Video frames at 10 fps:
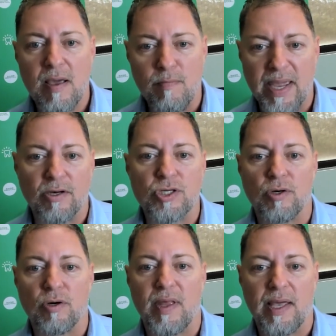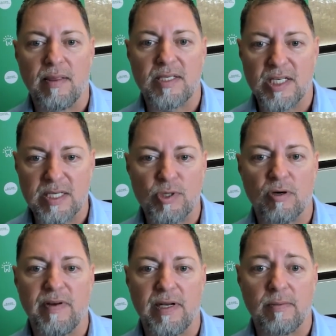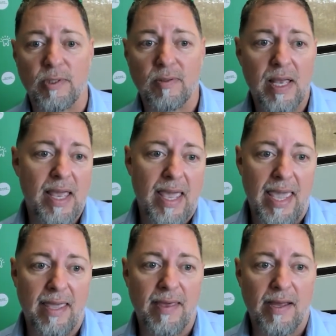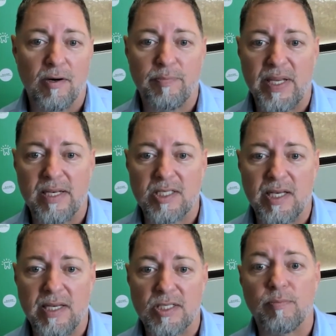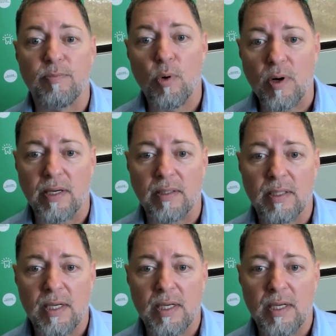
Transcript: making sure that systems are available and that our PST is supporting